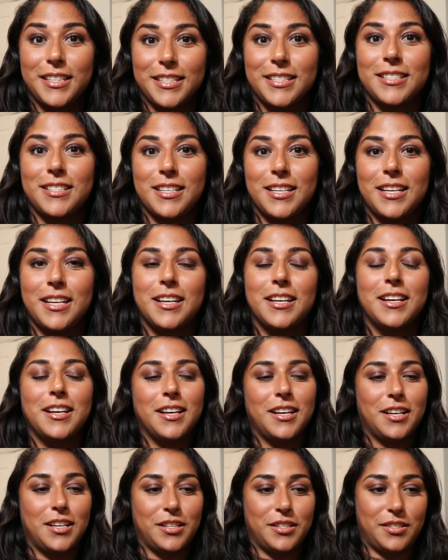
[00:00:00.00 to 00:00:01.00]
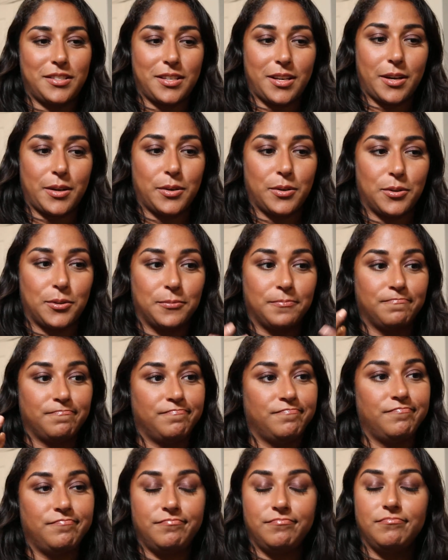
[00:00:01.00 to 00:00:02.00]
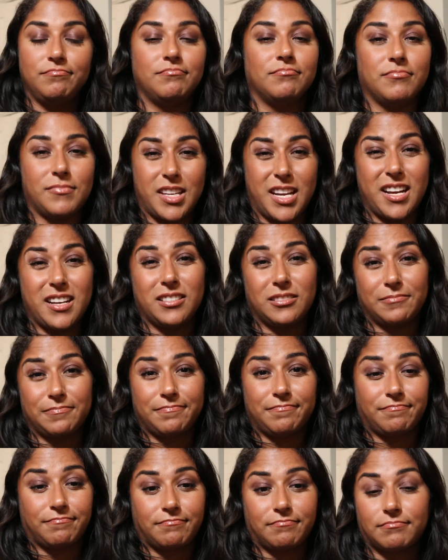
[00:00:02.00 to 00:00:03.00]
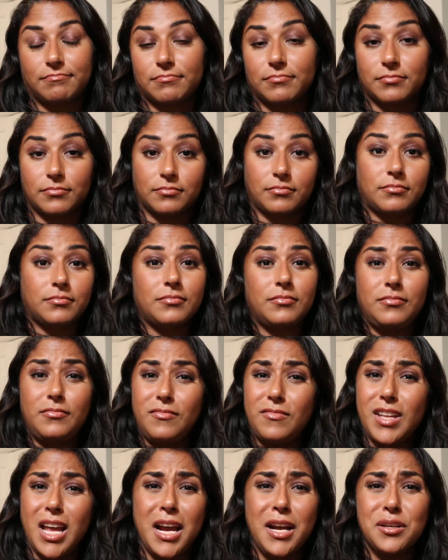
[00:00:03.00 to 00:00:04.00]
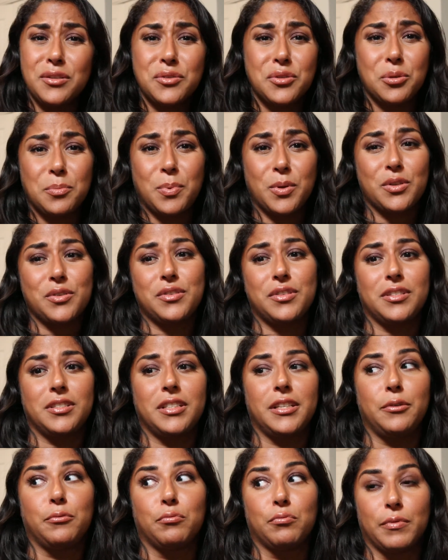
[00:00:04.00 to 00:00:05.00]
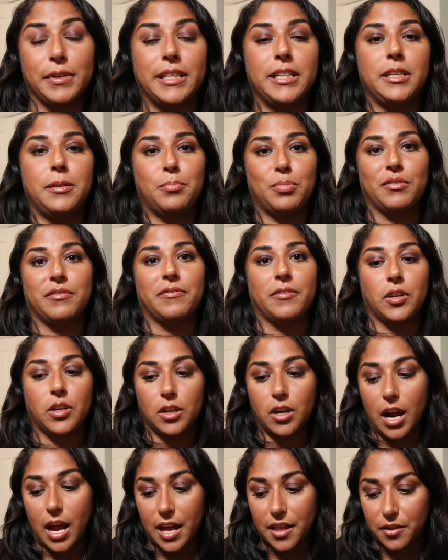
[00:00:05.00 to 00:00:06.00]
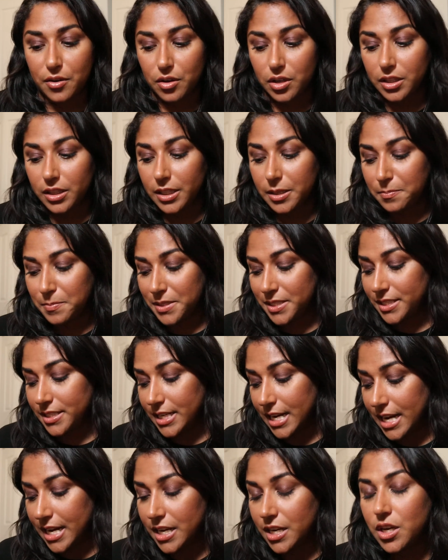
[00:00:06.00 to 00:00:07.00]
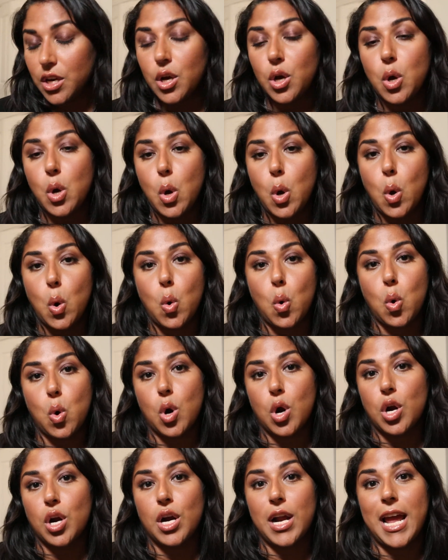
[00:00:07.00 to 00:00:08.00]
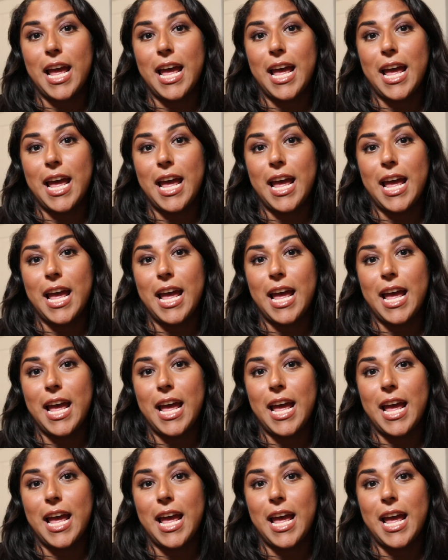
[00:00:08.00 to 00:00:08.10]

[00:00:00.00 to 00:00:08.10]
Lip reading: easy. So yeah. I also personally really prefer either a lip stain or